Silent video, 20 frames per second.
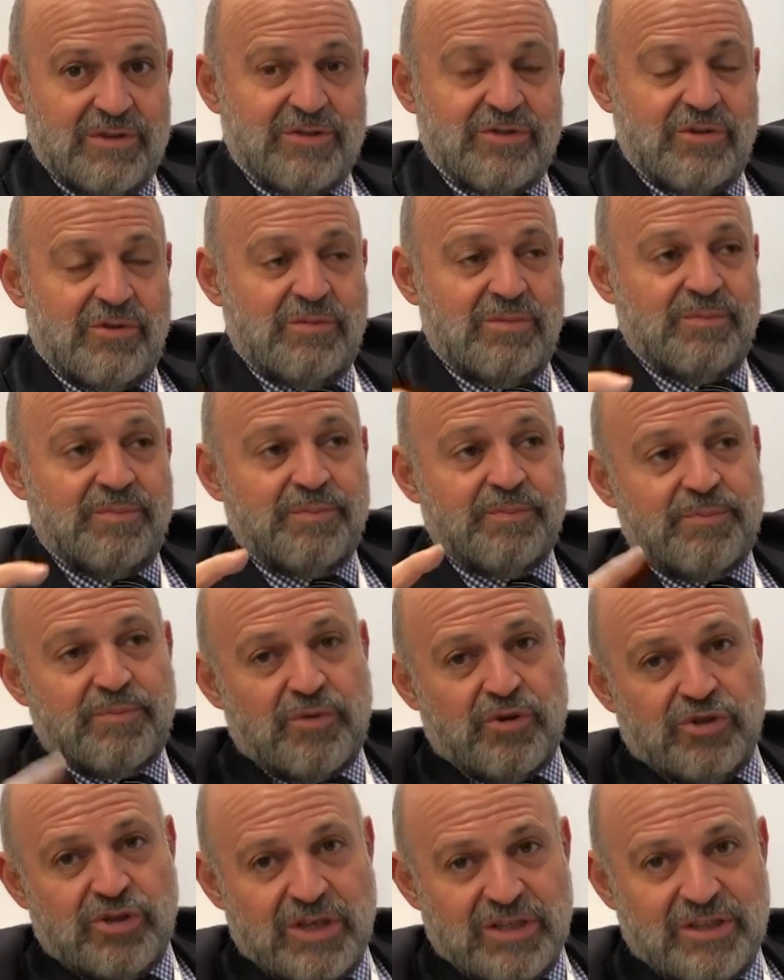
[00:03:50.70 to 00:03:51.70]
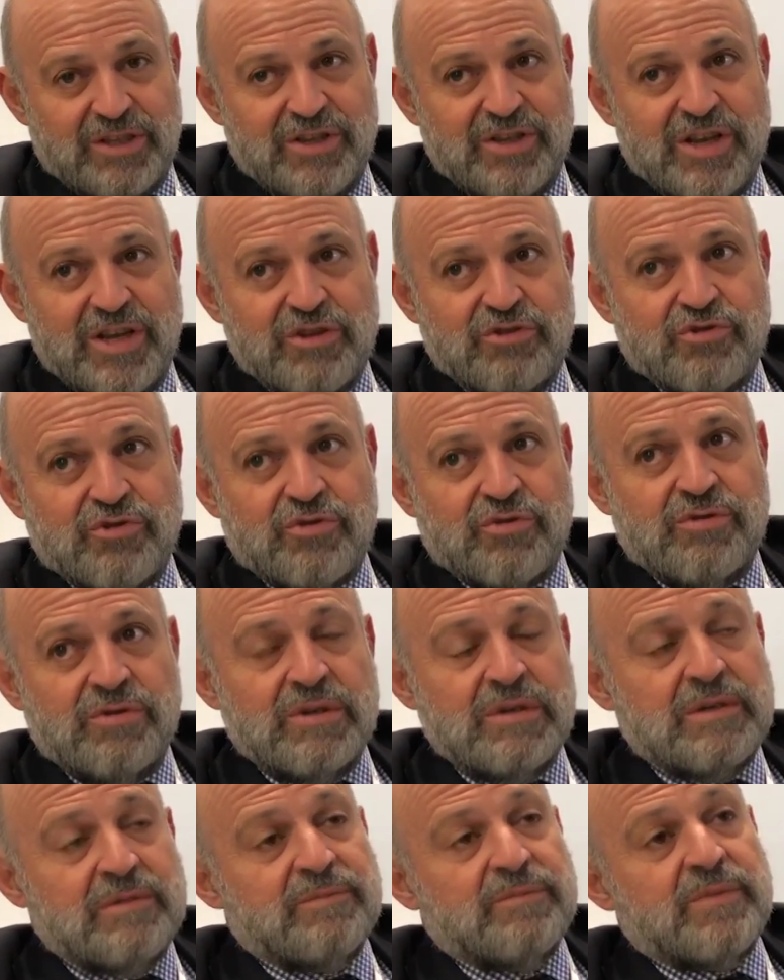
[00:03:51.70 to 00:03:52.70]
So protecting nature
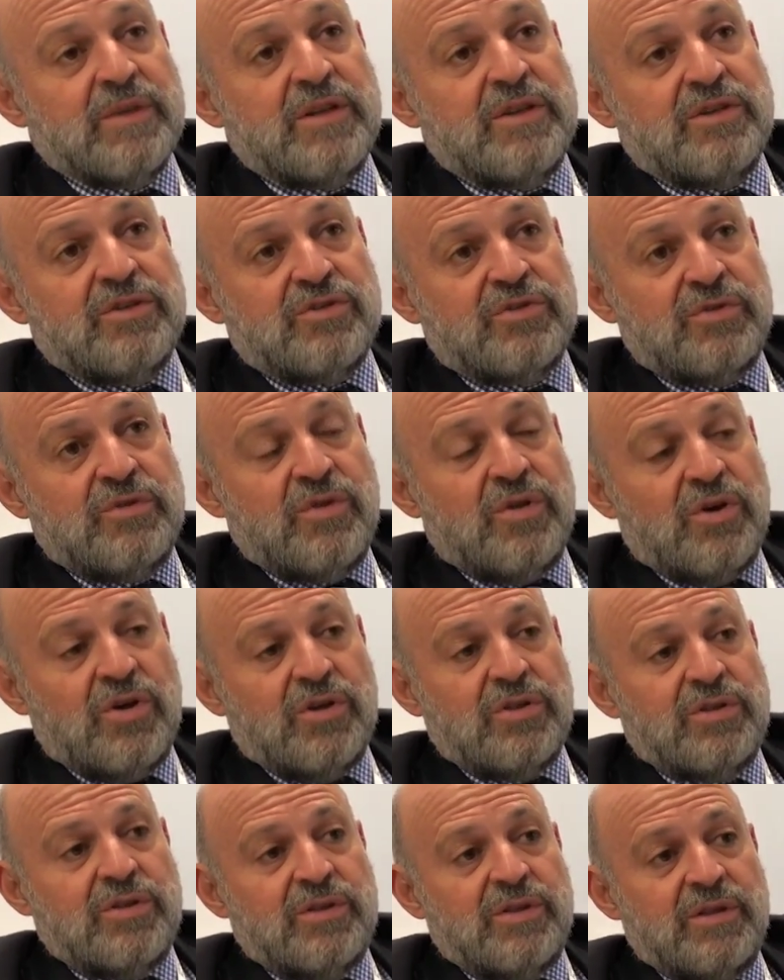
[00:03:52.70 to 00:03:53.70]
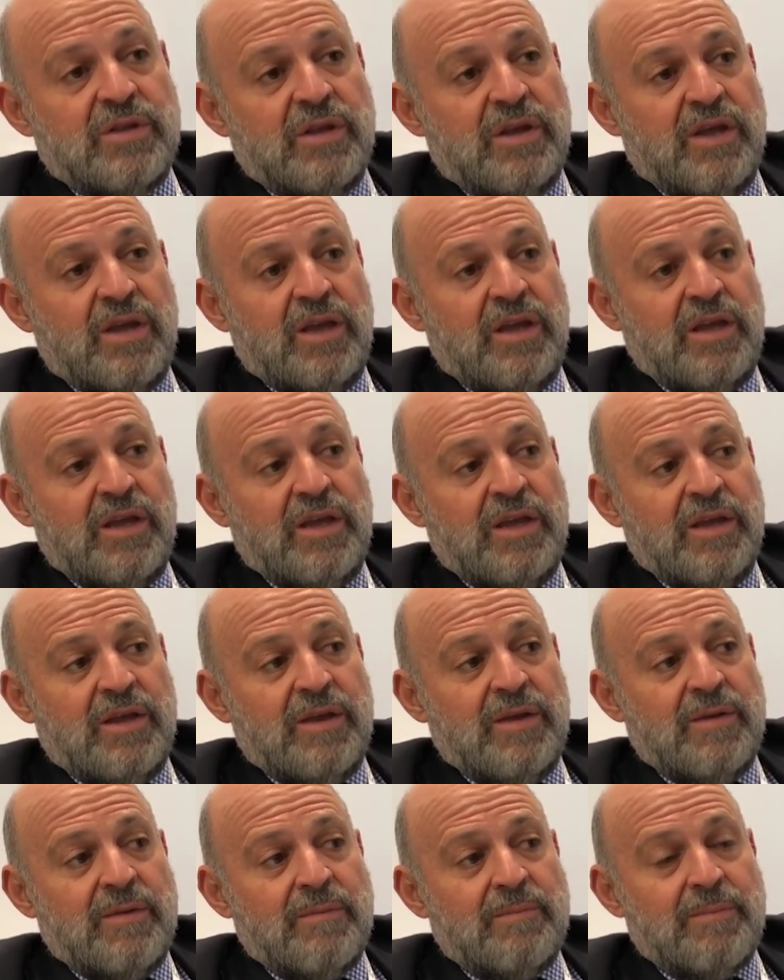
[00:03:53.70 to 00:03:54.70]
is not
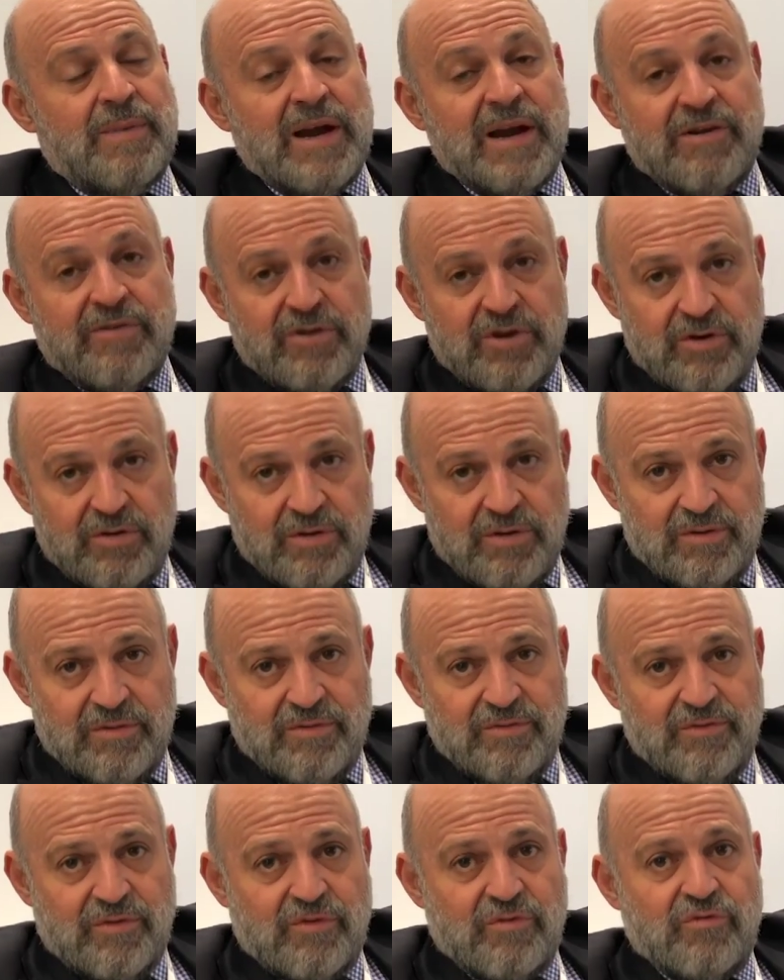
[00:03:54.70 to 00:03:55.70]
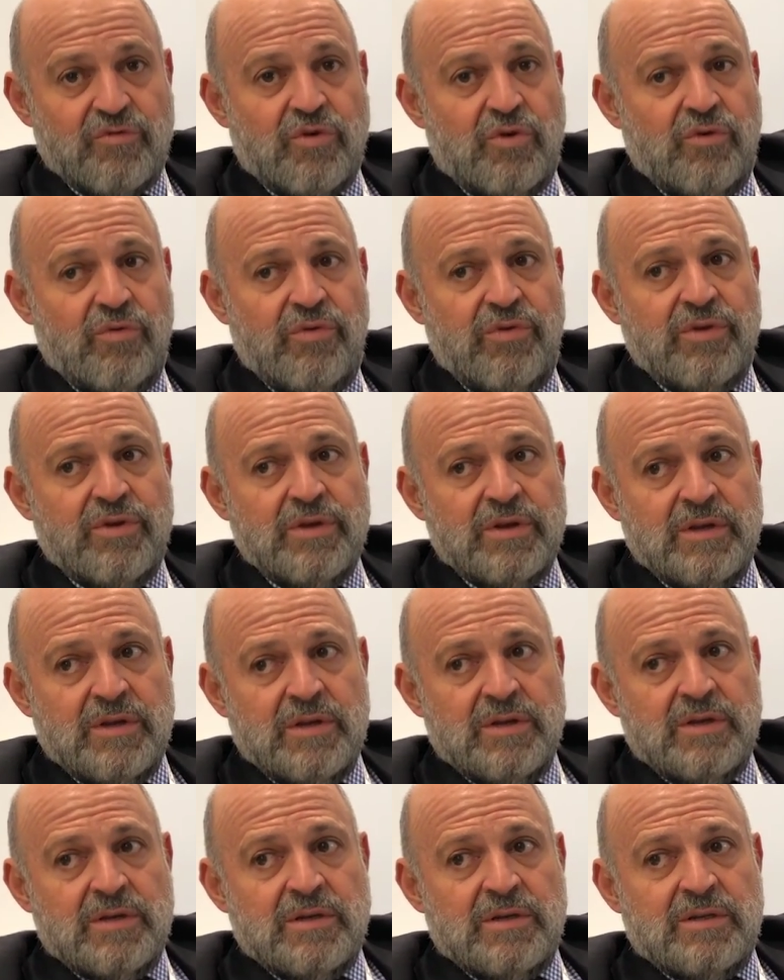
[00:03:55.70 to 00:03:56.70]
a barrier for growth,
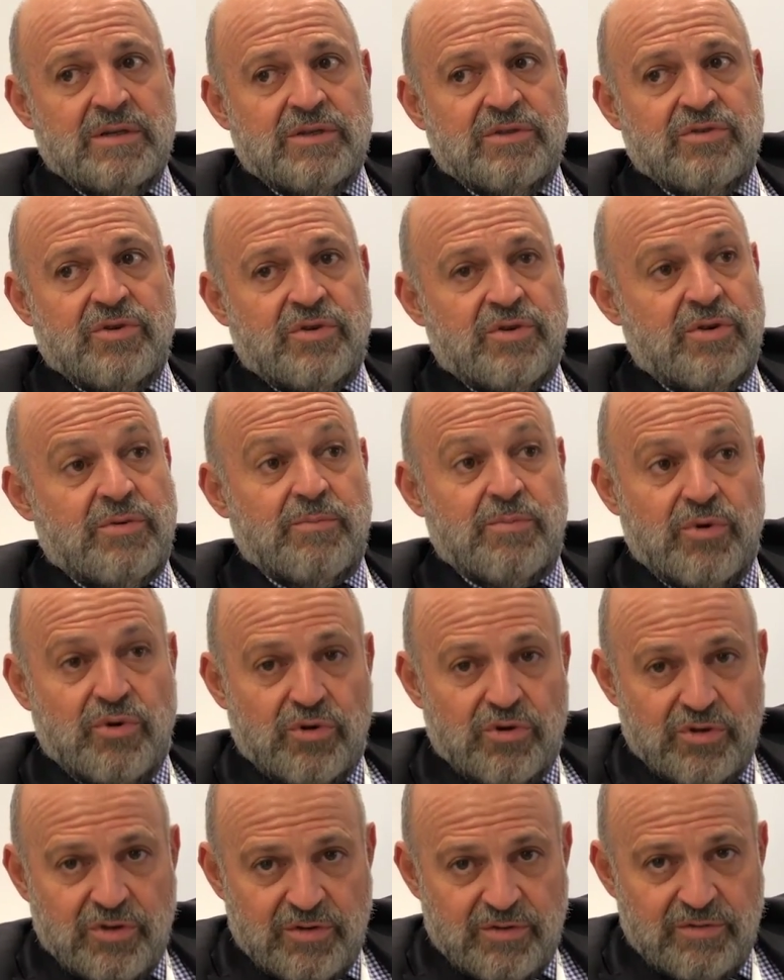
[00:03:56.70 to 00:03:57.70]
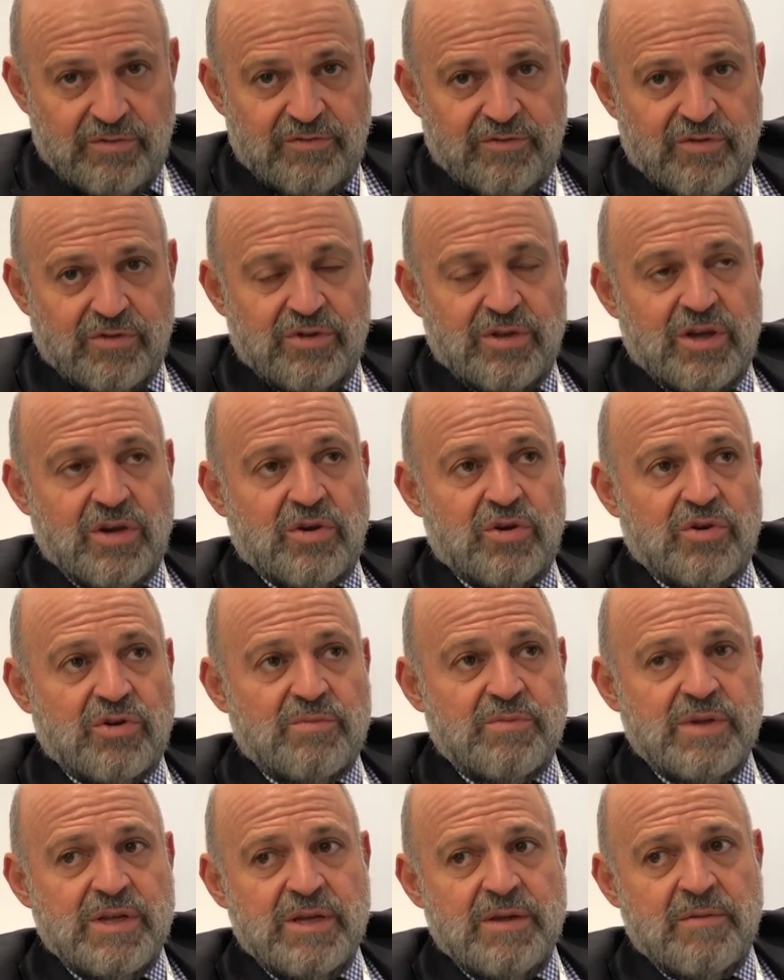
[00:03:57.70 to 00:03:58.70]
it's not a burden for the
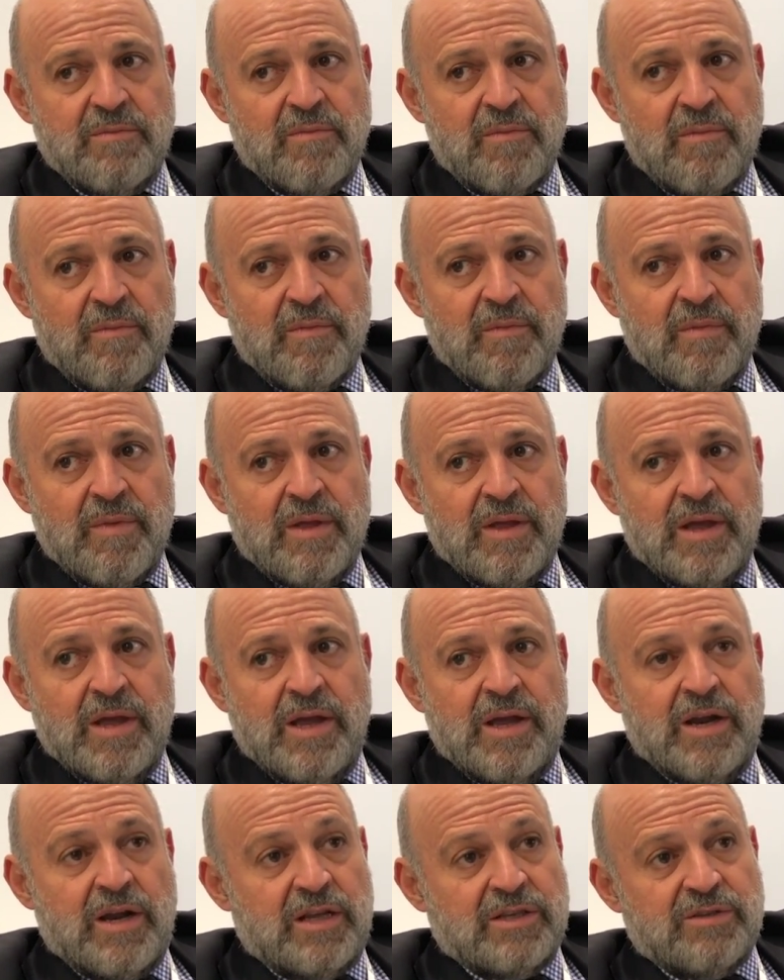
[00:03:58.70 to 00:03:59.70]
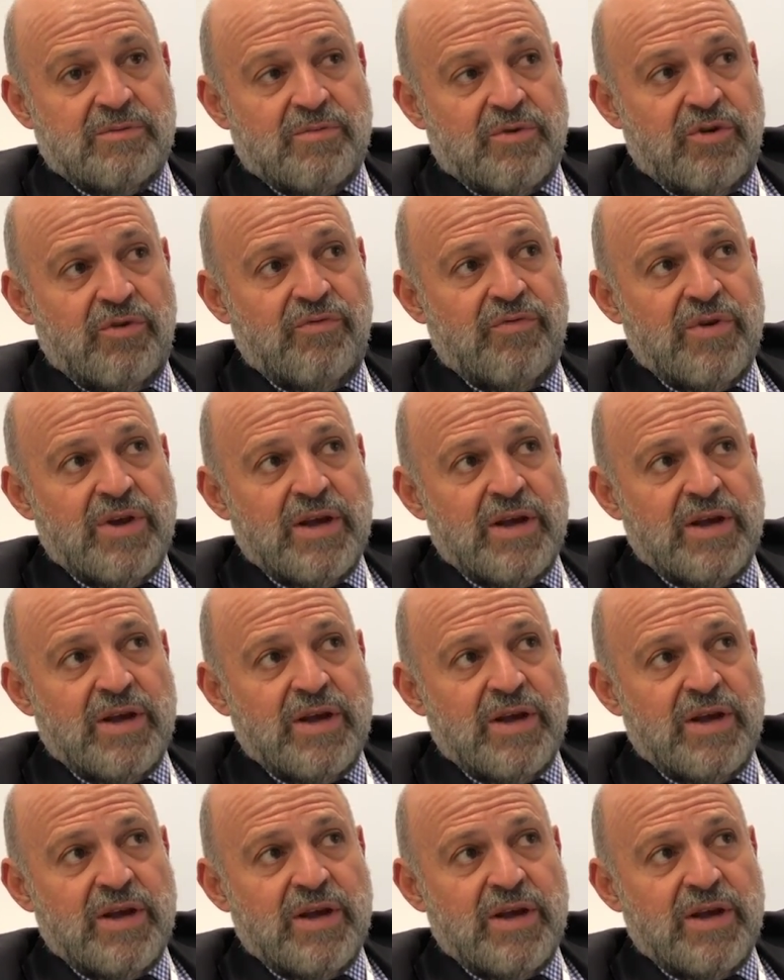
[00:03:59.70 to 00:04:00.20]
economy, and as a matter